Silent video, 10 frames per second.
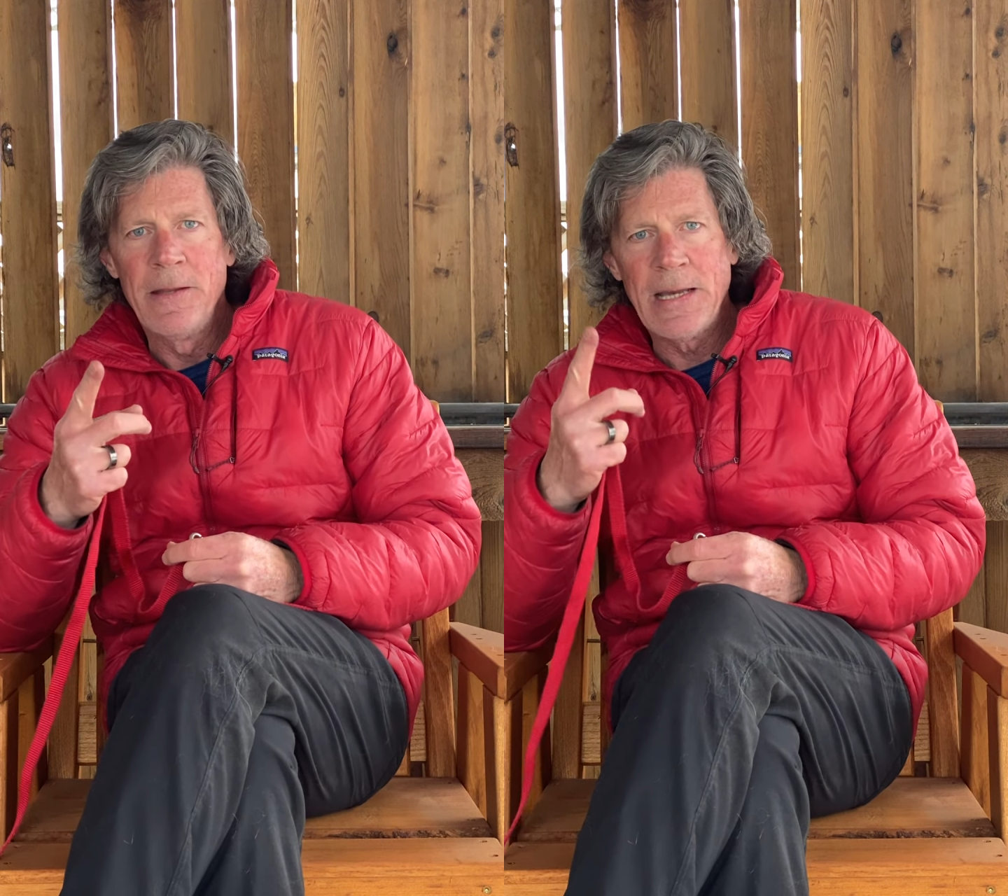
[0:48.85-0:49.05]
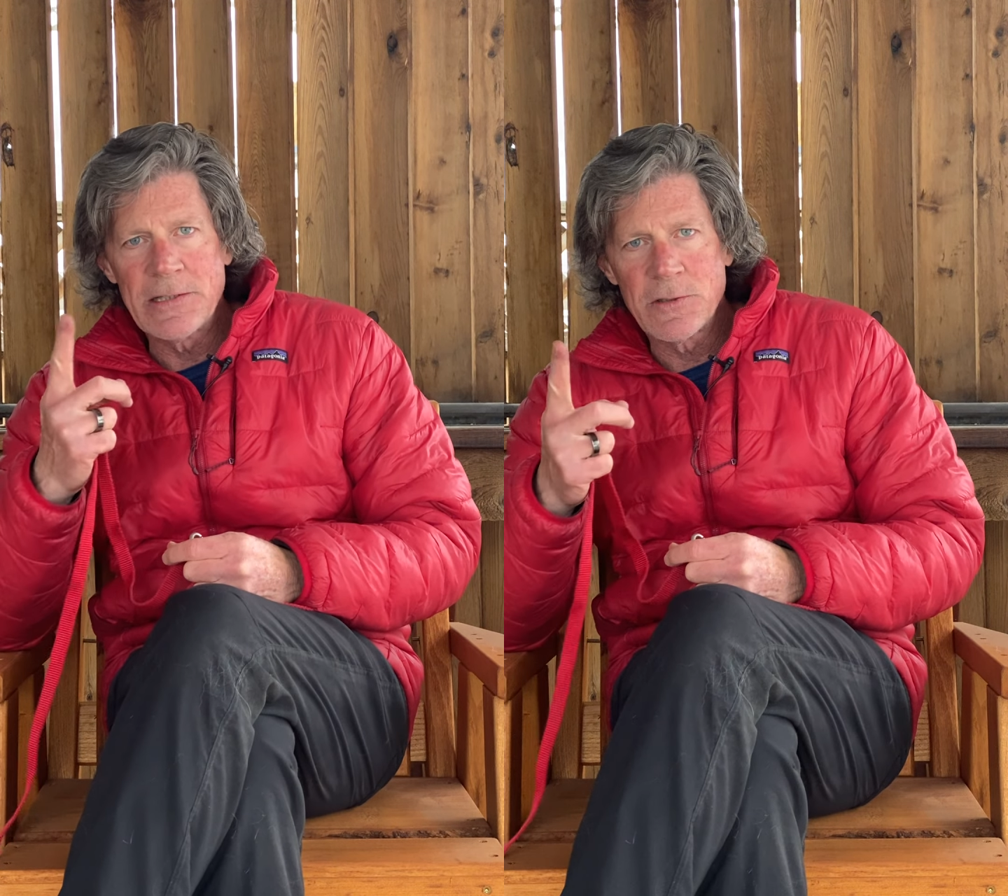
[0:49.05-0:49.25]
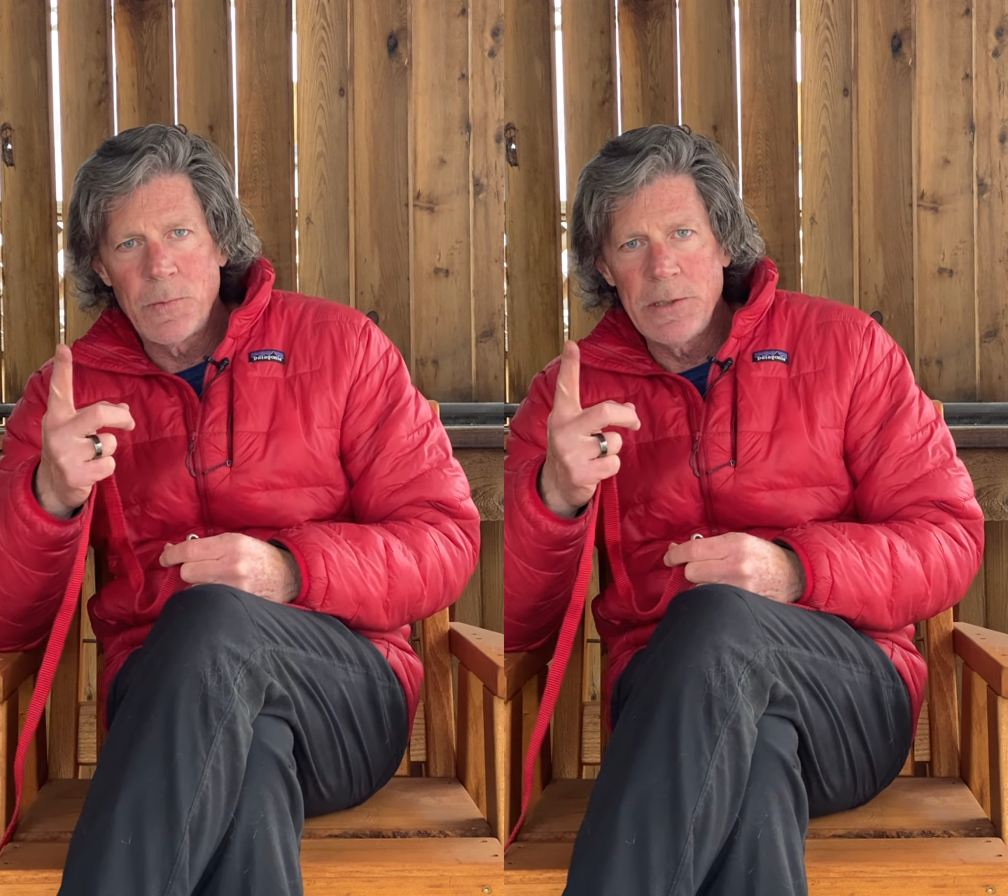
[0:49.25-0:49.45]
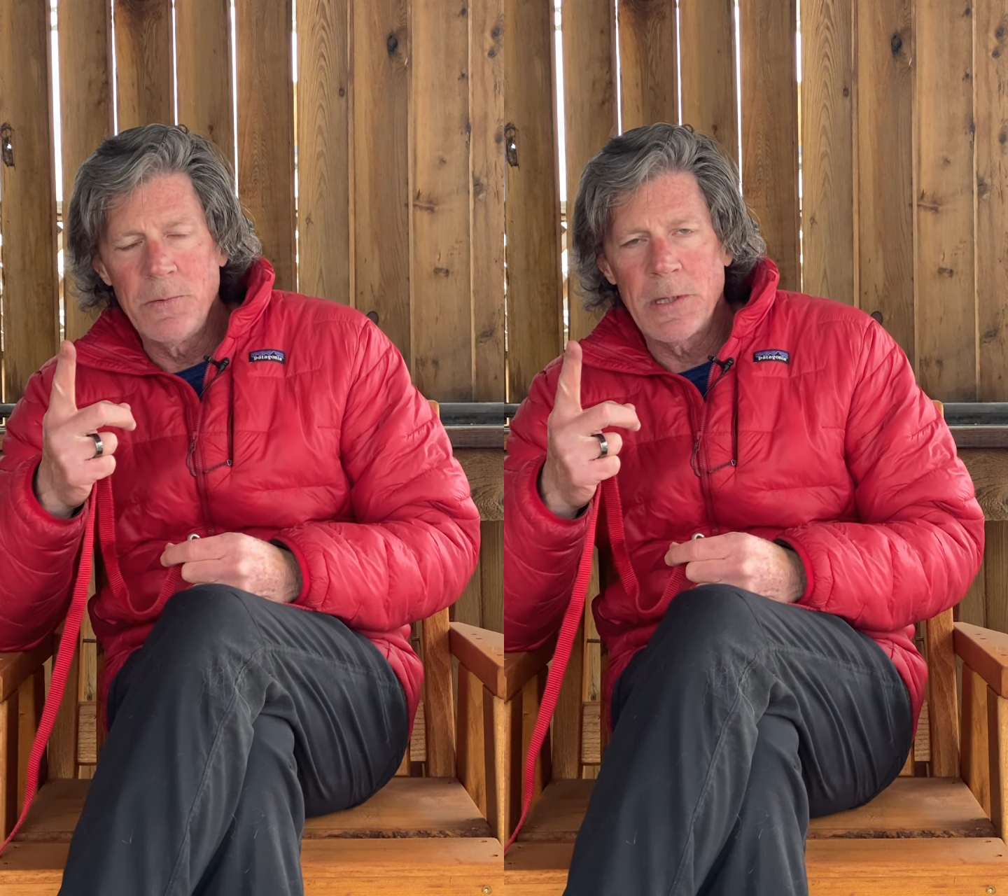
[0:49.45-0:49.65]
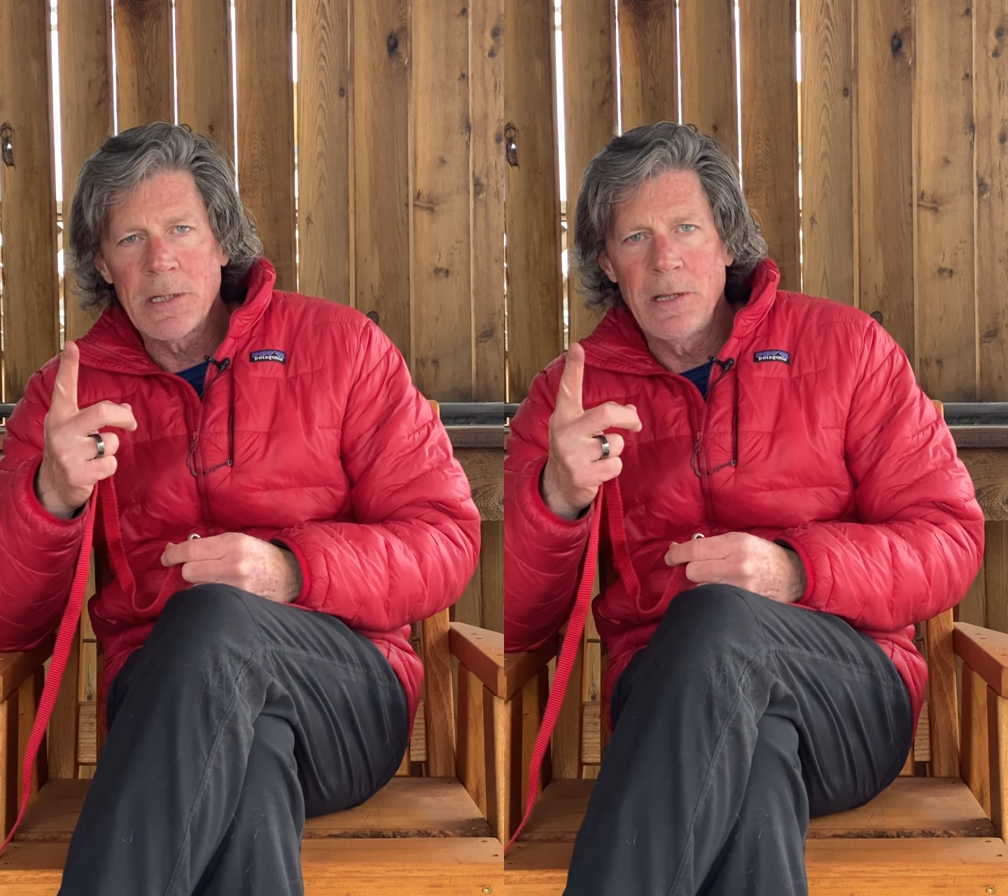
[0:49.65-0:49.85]
that's the one
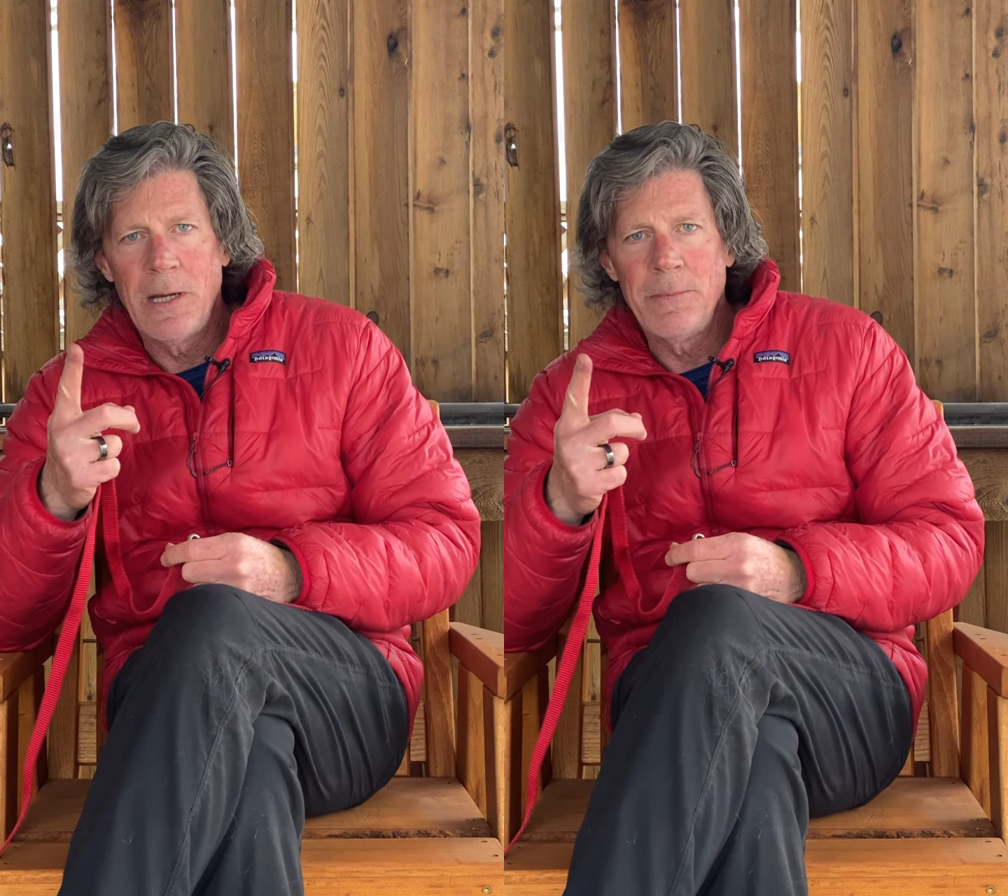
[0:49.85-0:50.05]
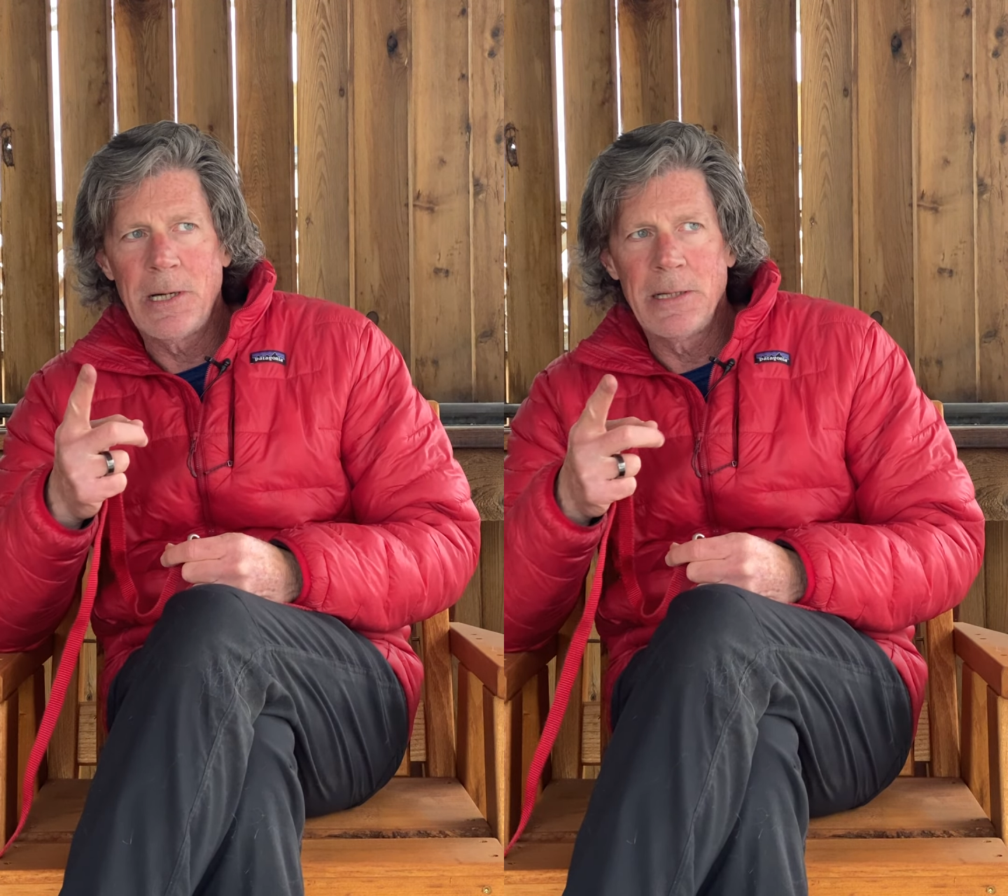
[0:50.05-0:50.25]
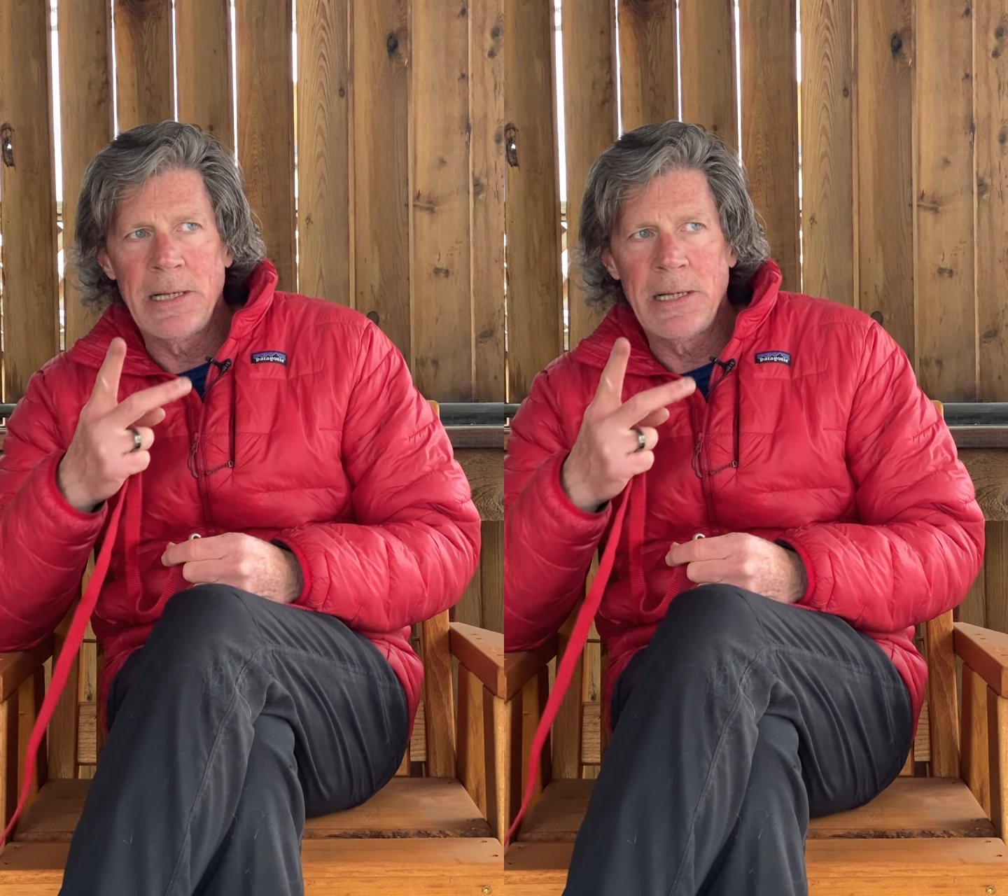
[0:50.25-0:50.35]
you want to climb on,